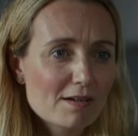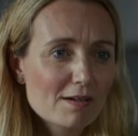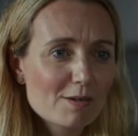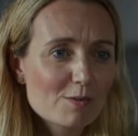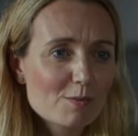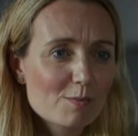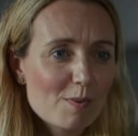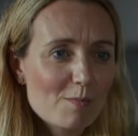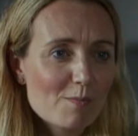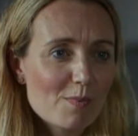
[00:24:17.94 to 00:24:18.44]
I
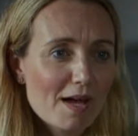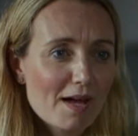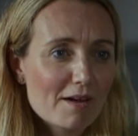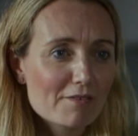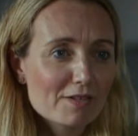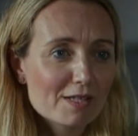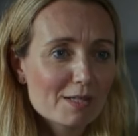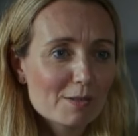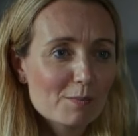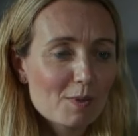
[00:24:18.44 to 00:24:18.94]
remember
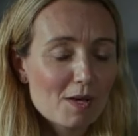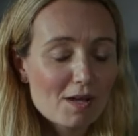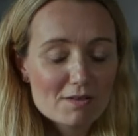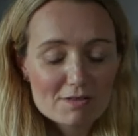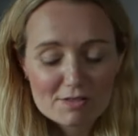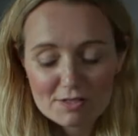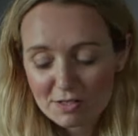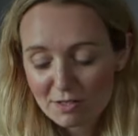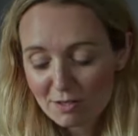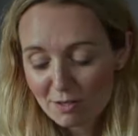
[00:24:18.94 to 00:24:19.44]
having a
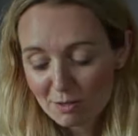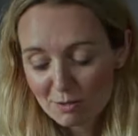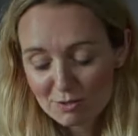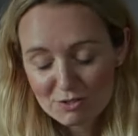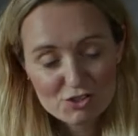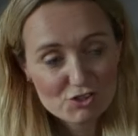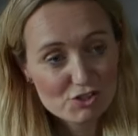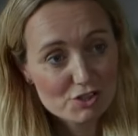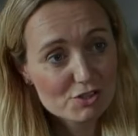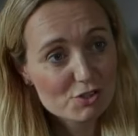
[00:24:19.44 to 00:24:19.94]
plaster
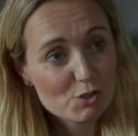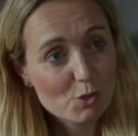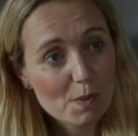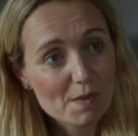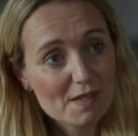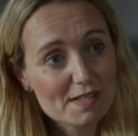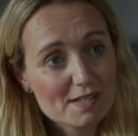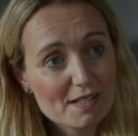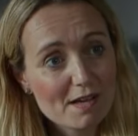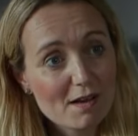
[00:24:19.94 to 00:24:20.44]
cast just on
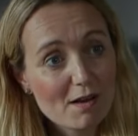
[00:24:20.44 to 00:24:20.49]
this